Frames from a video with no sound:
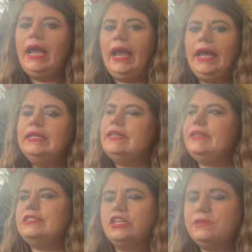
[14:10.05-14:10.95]
and they
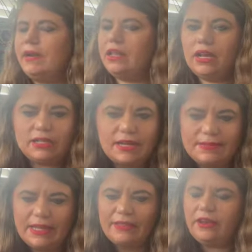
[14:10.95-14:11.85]
start spending a lot of time
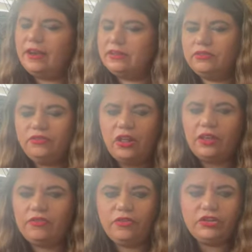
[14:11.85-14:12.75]
together and
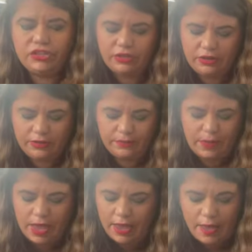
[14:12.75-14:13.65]
falling for each other.
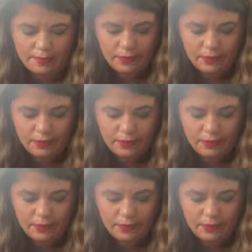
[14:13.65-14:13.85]
And yeah,